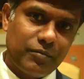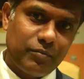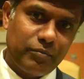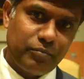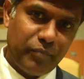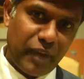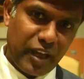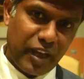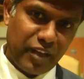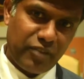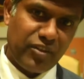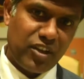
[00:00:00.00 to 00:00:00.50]

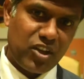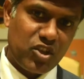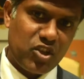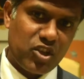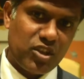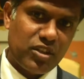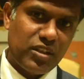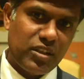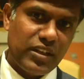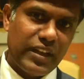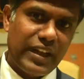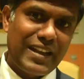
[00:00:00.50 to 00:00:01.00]
manufacture
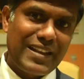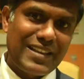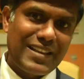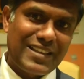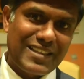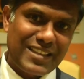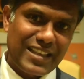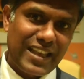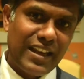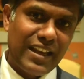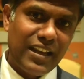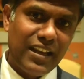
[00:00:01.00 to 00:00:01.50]
and
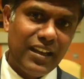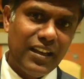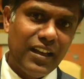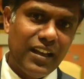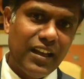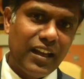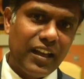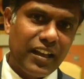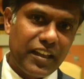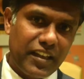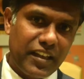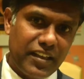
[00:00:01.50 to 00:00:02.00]
sell
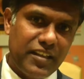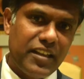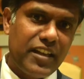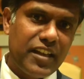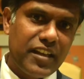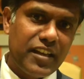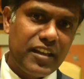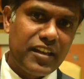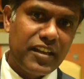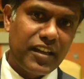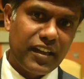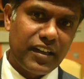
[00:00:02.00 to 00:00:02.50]
in
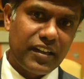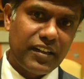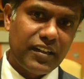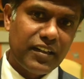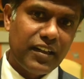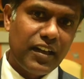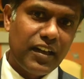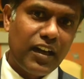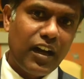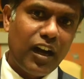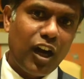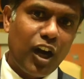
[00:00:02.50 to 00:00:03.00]
India
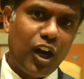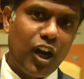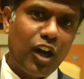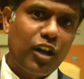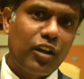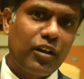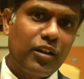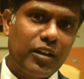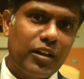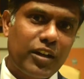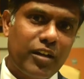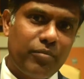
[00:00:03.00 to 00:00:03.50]
are
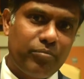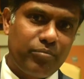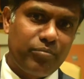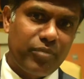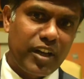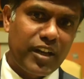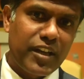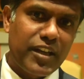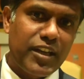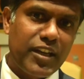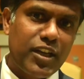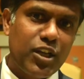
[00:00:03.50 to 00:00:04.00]

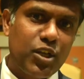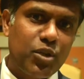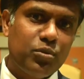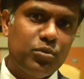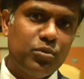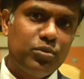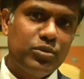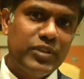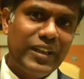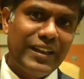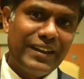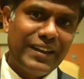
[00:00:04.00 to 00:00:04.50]
complying to
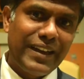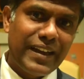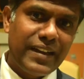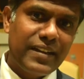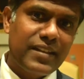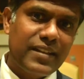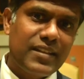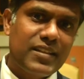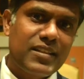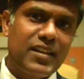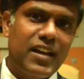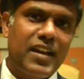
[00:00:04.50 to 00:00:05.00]
the
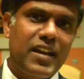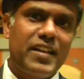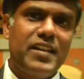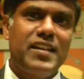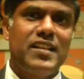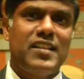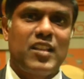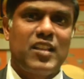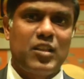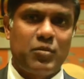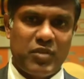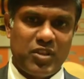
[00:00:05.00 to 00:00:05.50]
latest
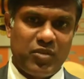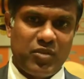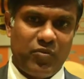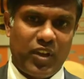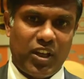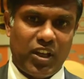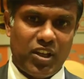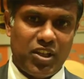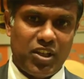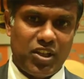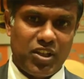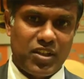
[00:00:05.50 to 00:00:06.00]
IEC
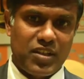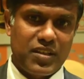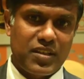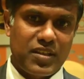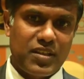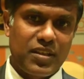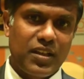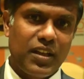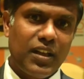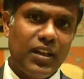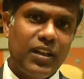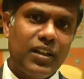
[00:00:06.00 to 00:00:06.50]
specifications.
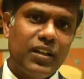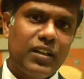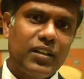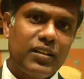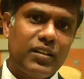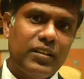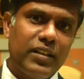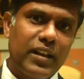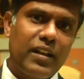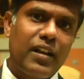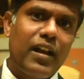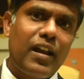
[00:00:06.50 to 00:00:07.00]

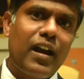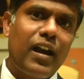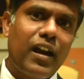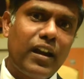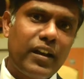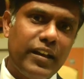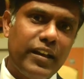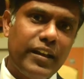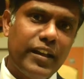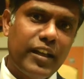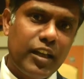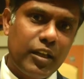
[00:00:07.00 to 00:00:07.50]
There are
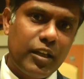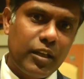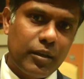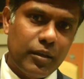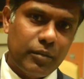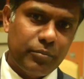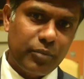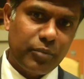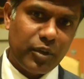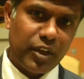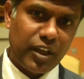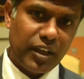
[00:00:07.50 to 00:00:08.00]
hardly any
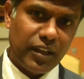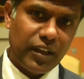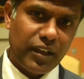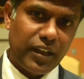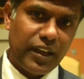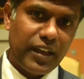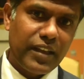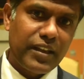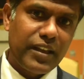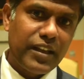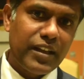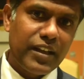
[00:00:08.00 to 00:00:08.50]
company in
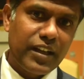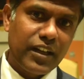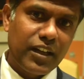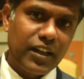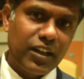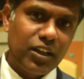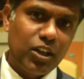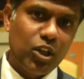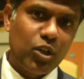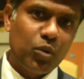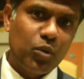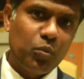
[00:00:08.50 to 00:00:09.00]
India
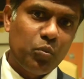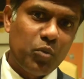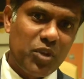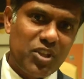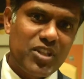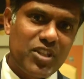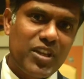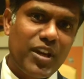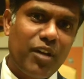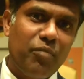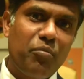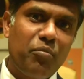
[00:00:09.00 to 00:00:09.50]
which
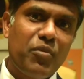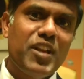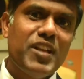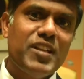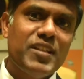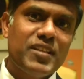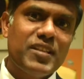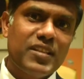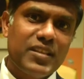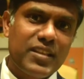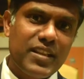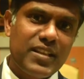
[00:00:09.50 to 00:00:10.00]
meets
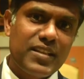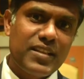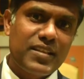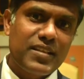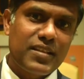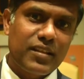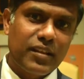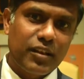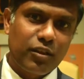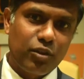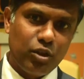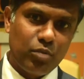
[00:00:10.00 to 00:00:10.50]
these
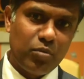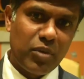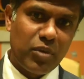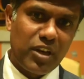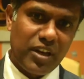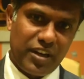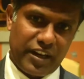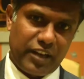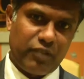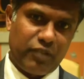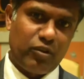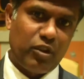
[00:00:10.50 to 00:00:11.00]
global
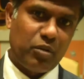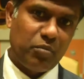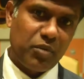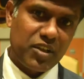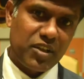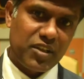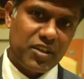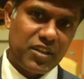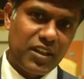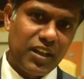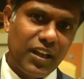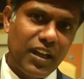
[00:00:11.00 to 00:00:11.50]
requirements,
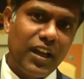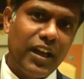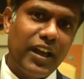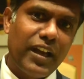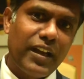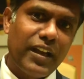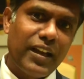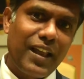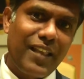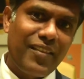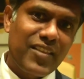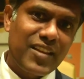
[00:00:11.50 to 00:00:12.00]
and
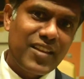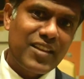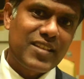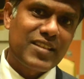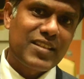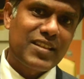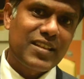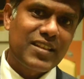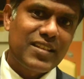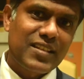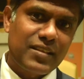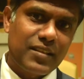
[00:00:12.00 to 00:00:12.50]

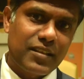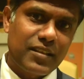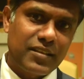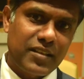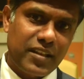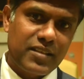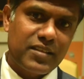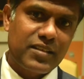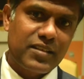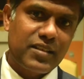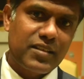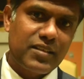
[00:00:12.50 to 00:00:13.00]
this
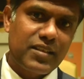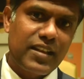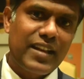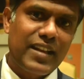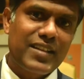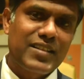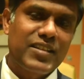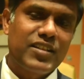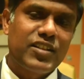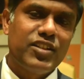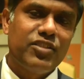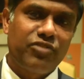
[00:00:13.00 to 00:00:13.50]
sets us as
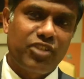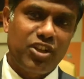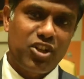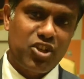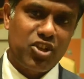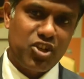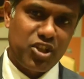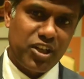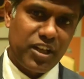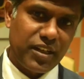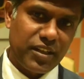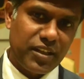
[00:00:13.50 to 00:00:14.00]
a
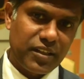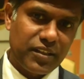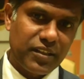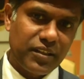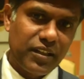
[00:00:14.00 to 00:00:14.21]
differentiator.